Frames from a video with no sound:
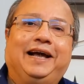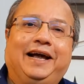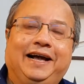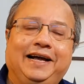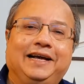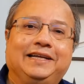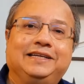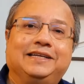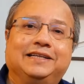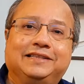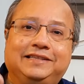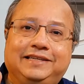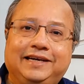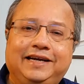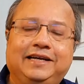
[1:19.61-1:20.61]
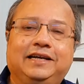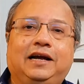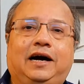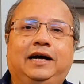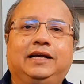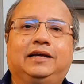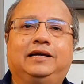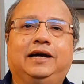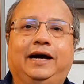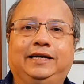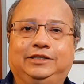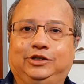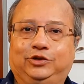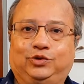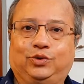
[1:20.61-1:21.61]
And then I
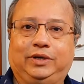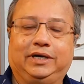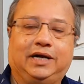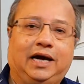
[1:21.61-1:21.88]
guide you through it.